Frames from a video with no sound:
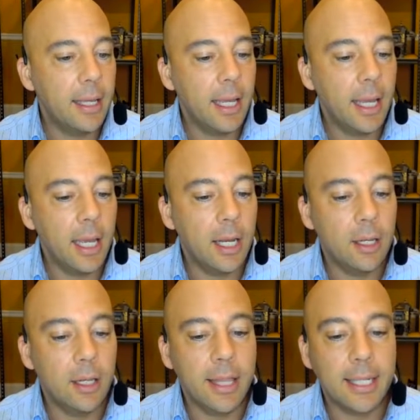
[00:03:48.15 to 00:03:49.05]
and
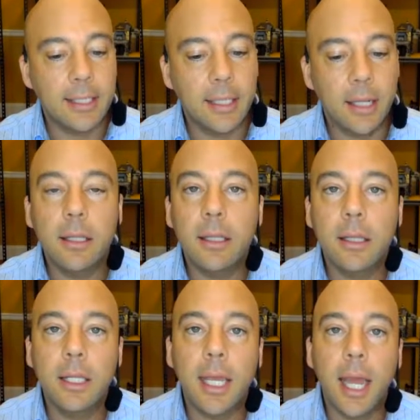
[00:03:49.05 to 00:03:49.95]
that's it,
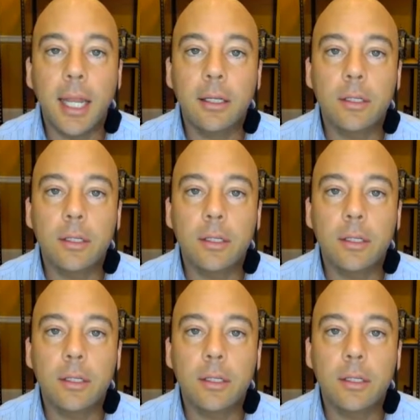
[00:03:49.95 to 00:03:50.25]
the end.